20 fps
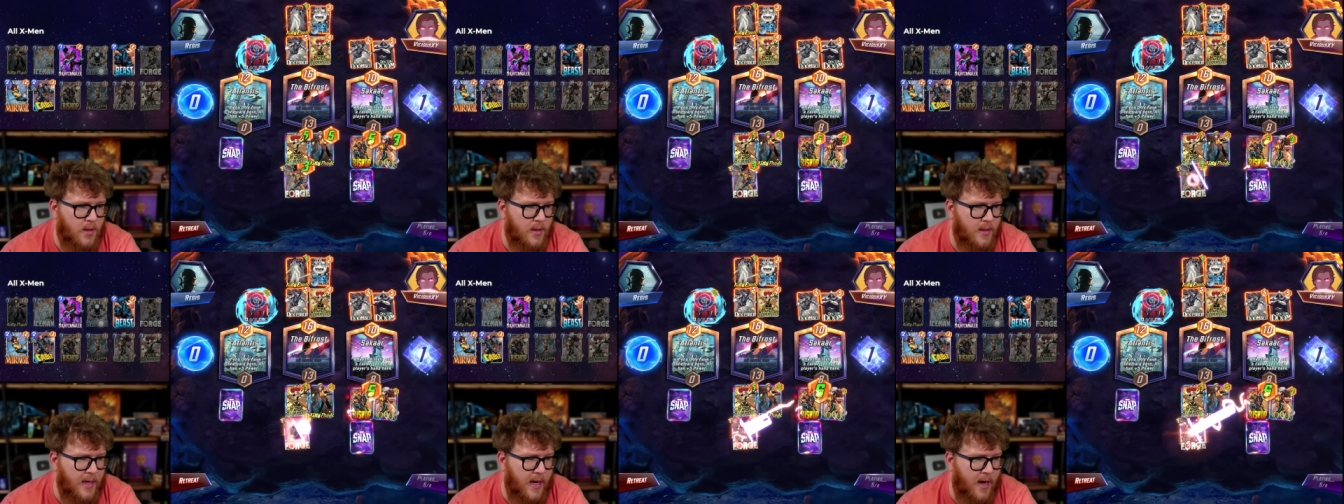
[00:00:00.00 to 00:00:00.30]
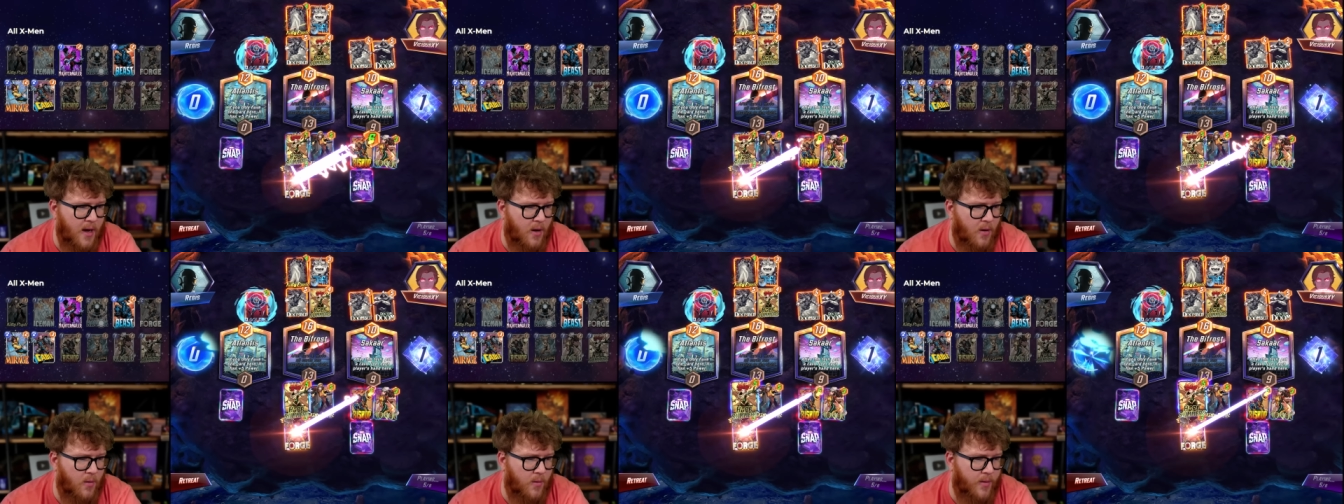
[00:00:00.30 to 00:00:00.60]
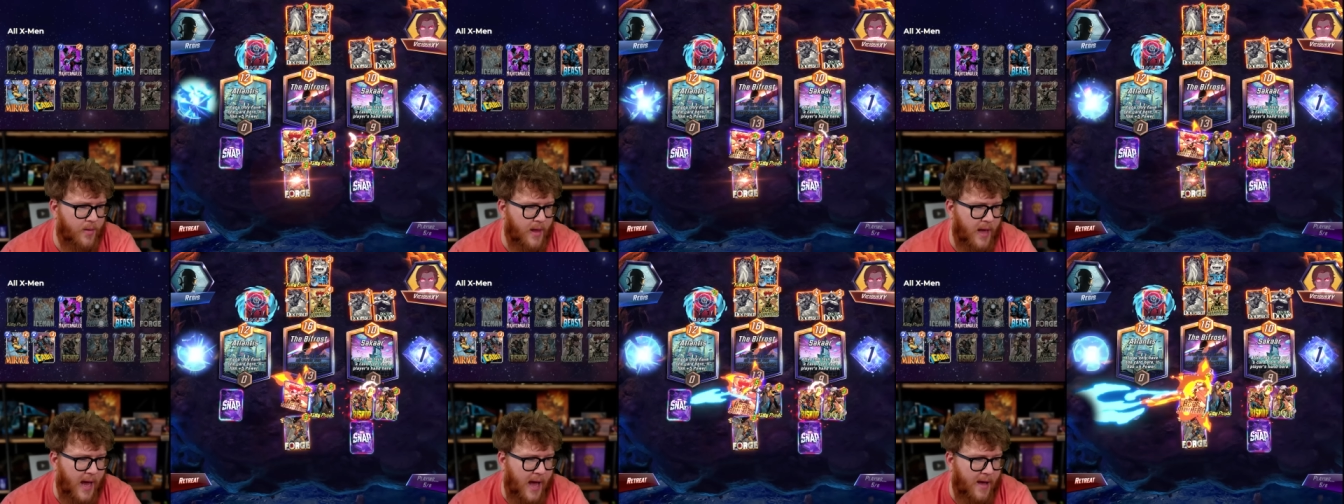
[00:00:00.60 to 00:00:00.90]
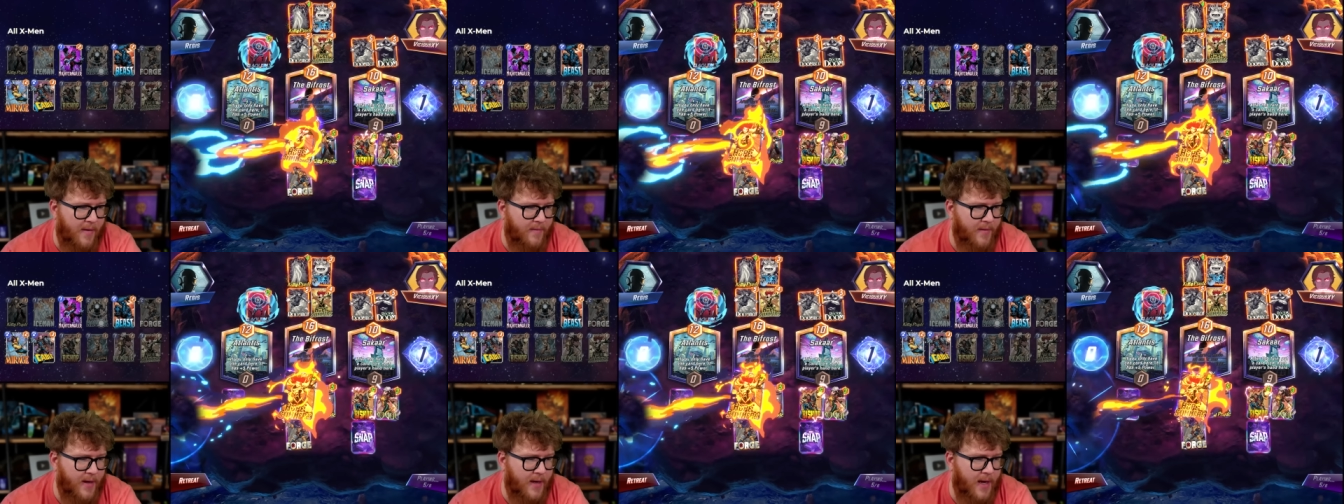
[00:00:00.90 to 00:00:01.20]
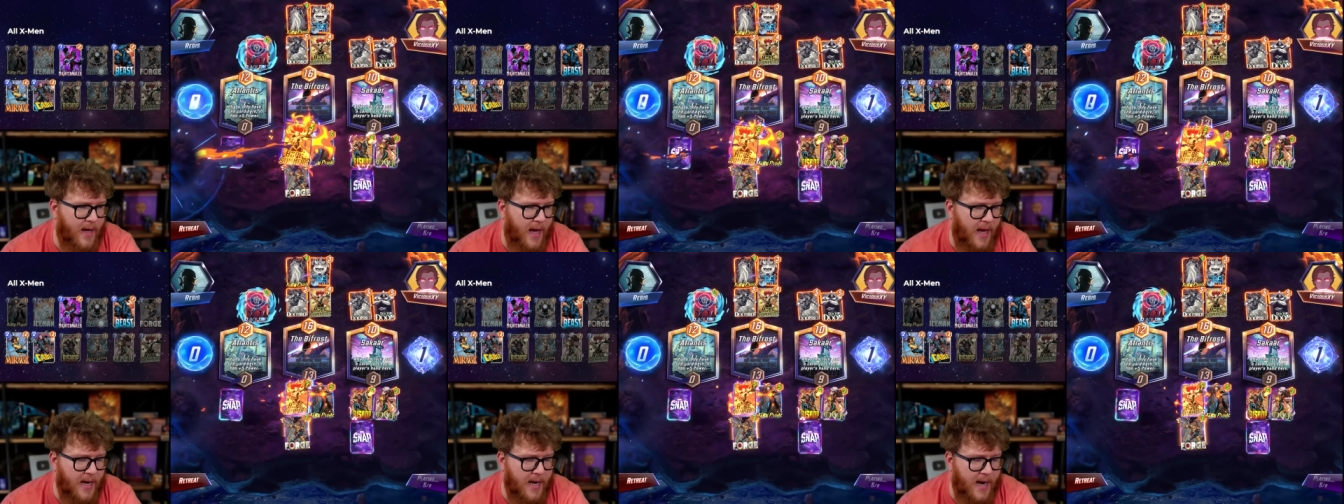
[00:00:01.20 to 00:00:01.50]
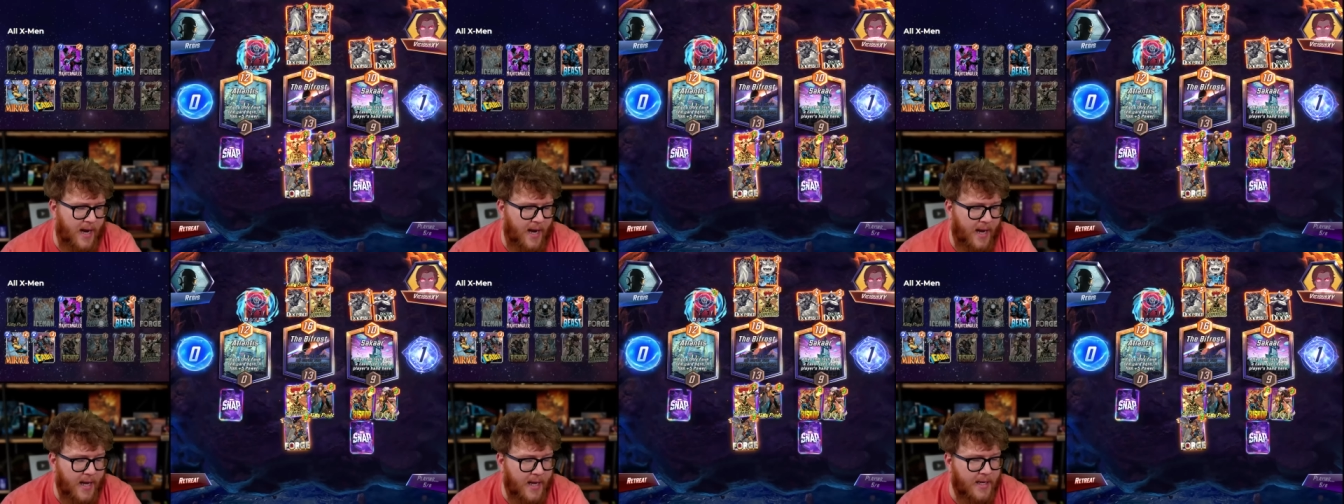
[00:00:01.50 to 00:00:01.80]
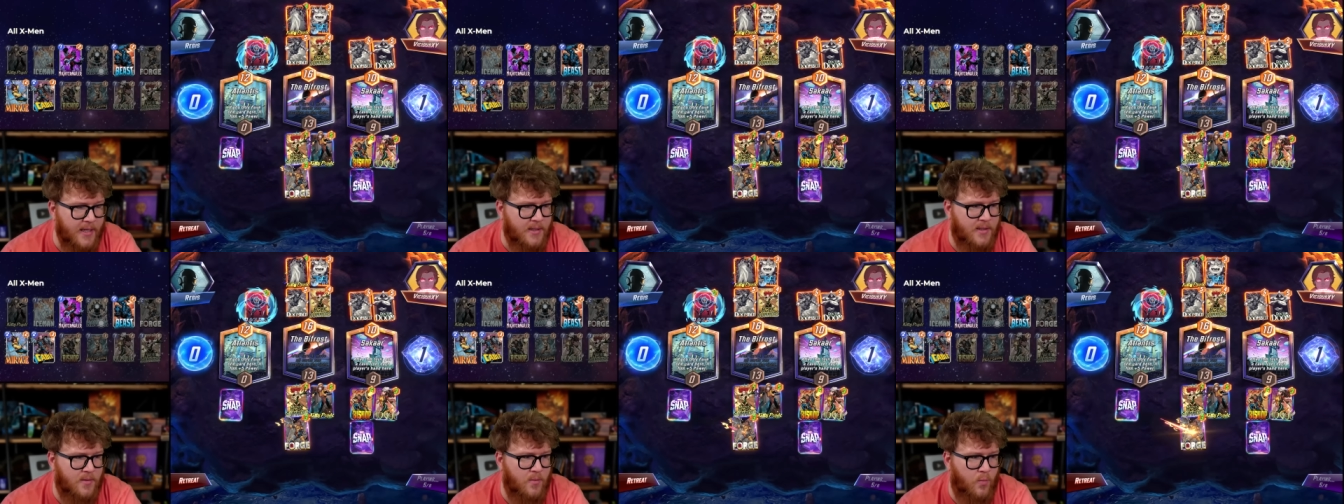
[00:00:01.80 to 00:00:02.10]
now, the Havok at
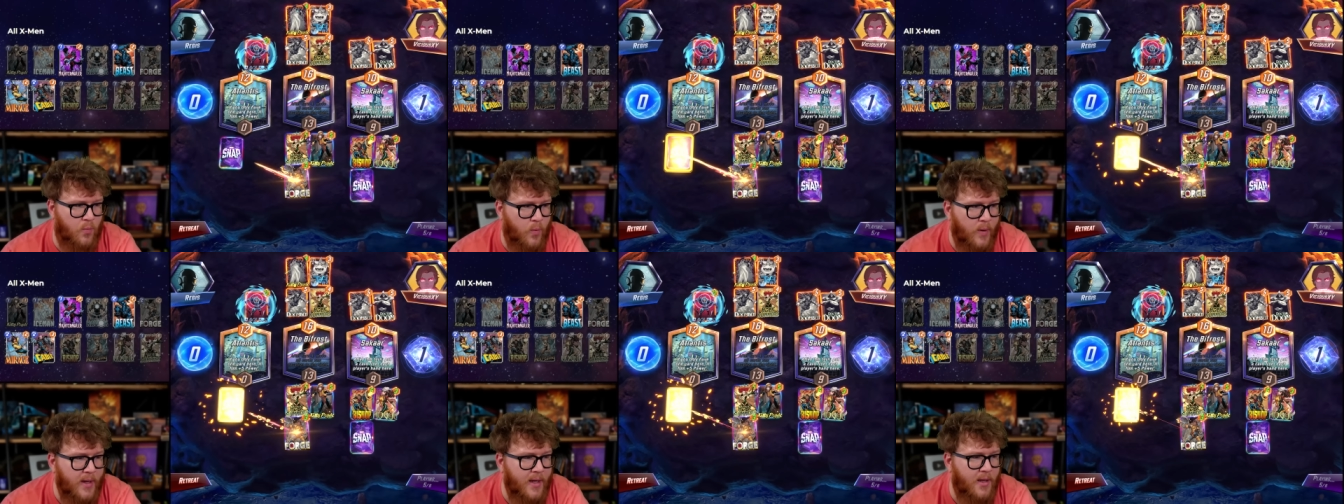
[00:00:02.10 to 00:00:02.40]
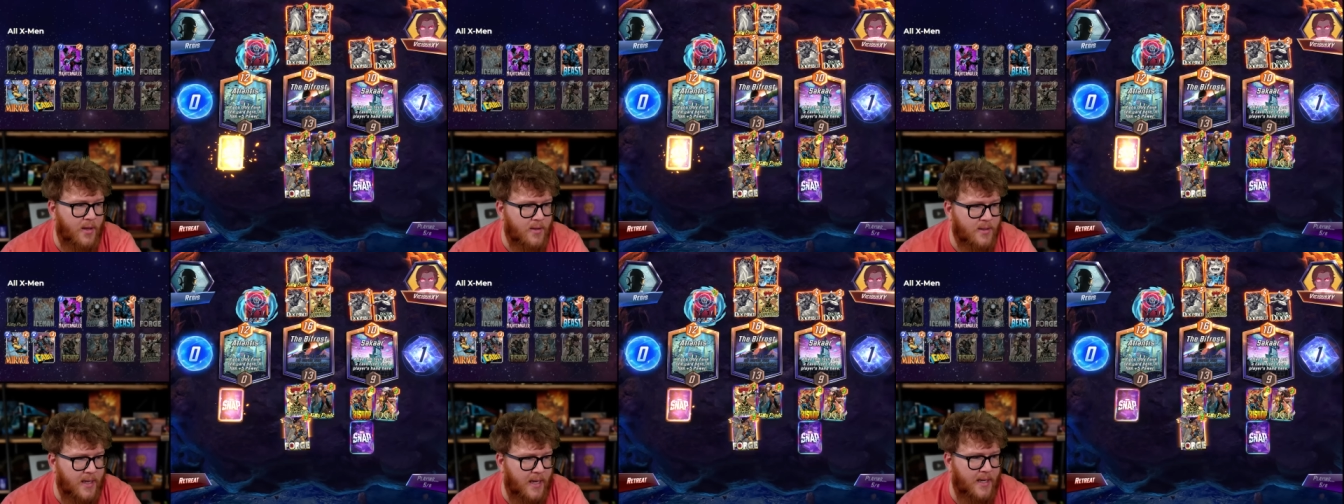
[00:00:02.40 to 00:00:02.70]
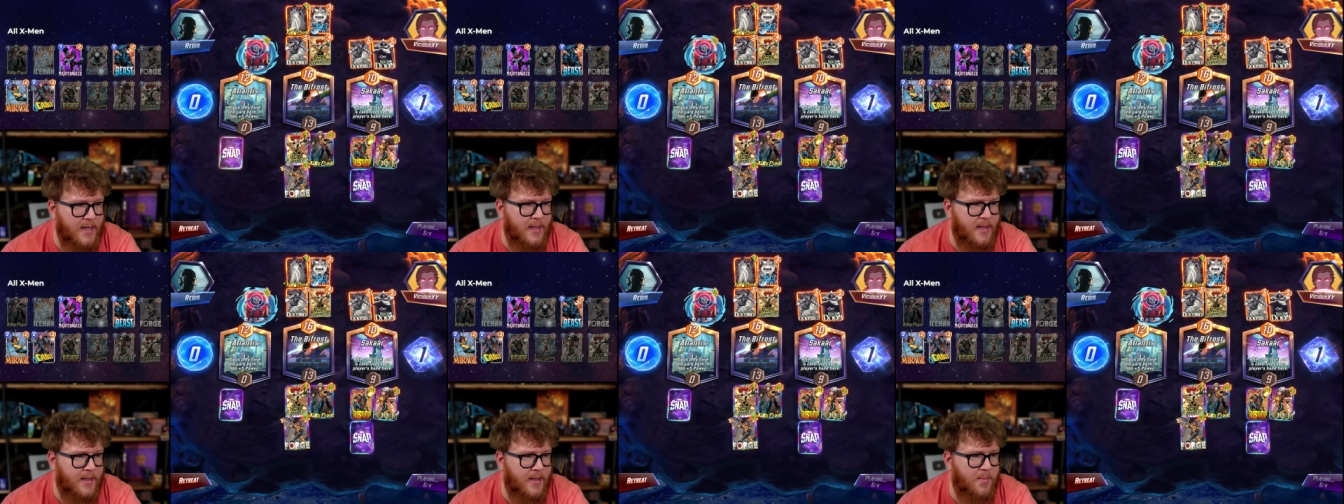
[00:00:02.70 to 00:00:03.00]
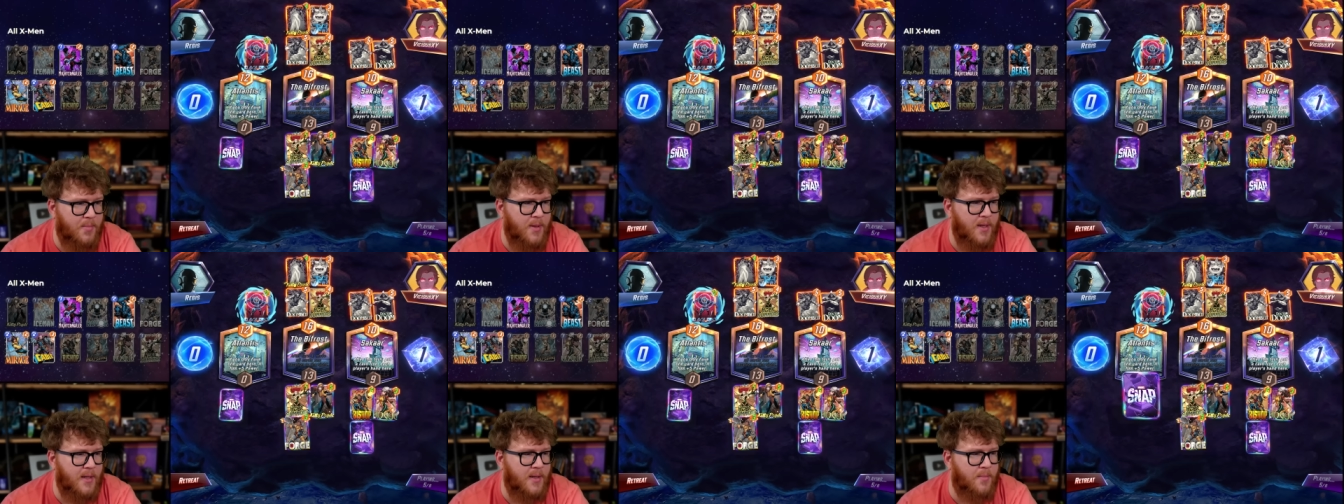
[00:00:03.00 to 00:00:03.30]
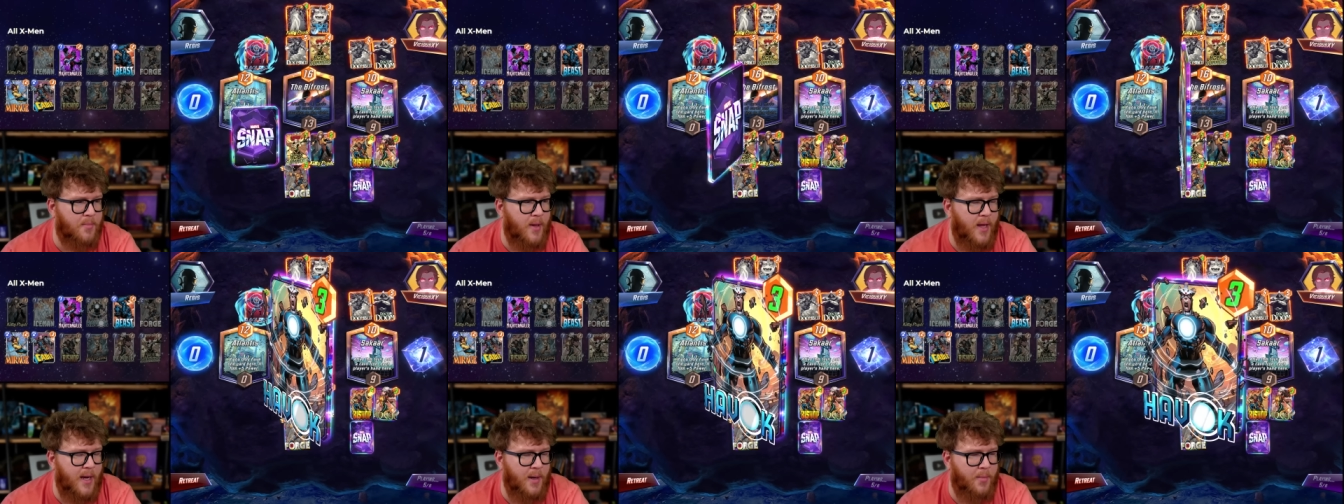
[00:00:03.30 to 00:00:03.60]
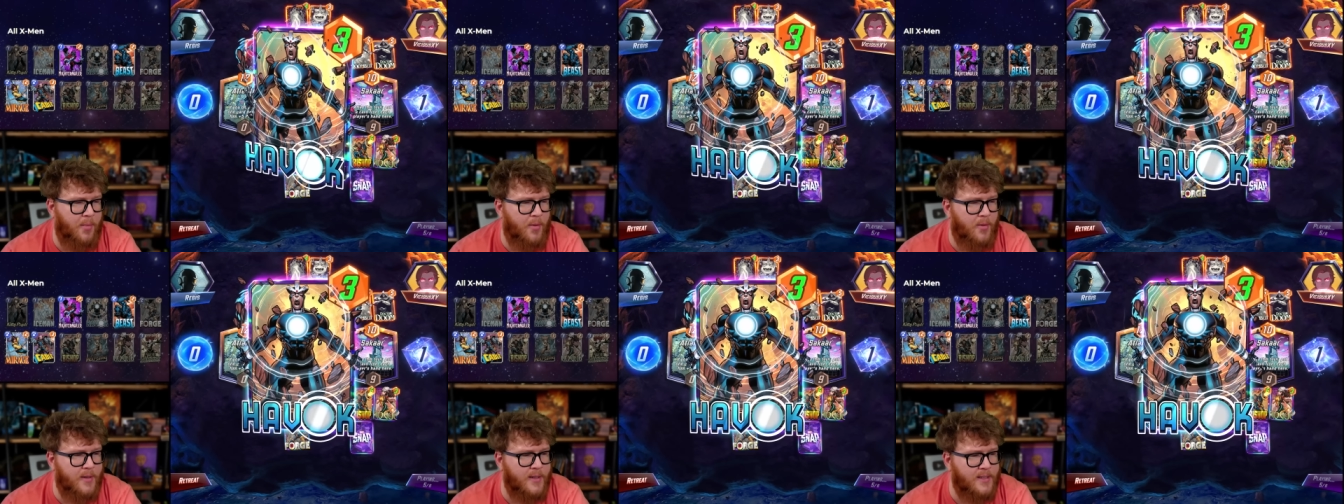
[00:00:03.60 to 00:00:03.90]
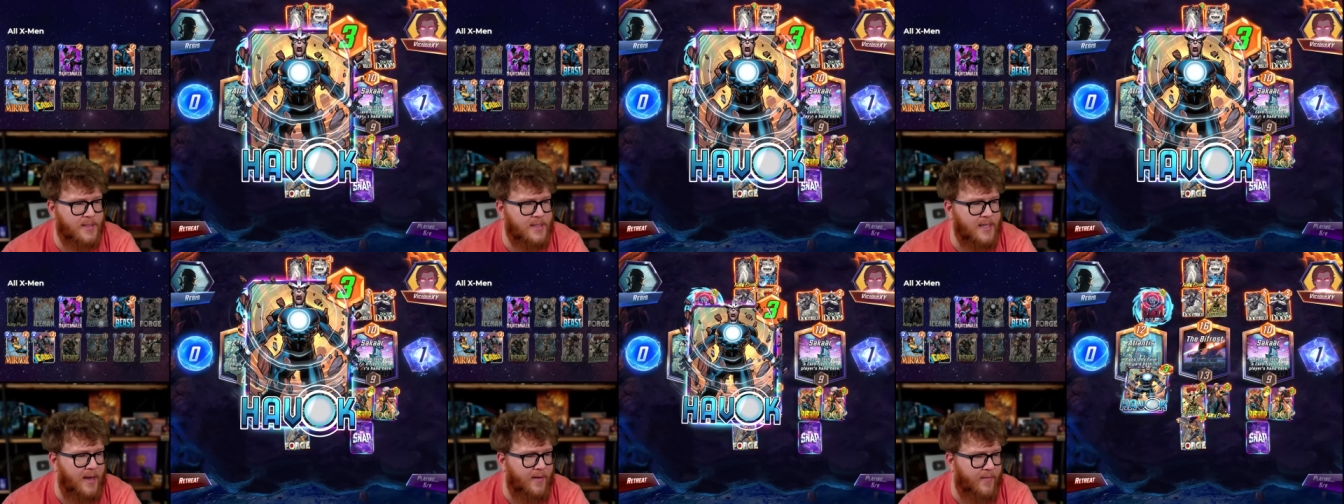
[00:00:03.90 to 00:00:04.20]
8 will technically beat the Black Bolt
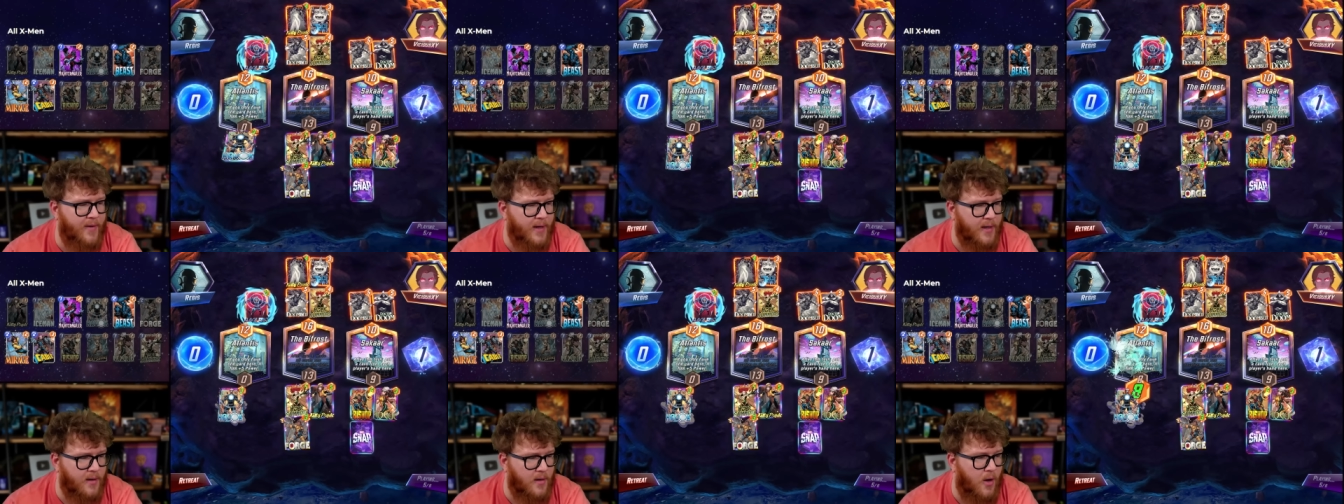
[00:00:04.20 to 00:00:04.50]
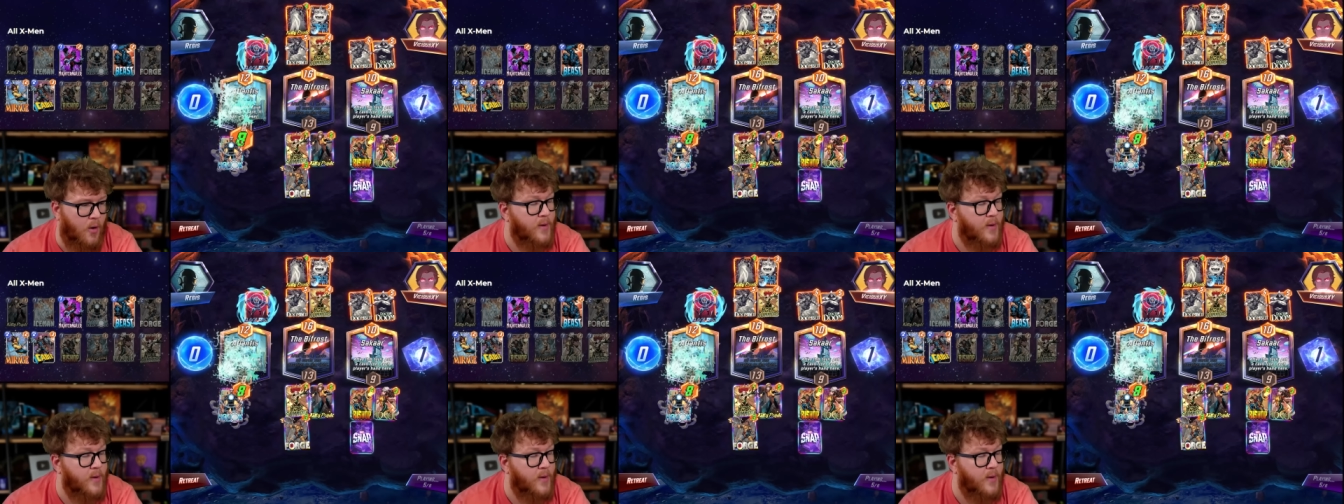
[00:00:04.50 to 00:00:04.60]
at 7.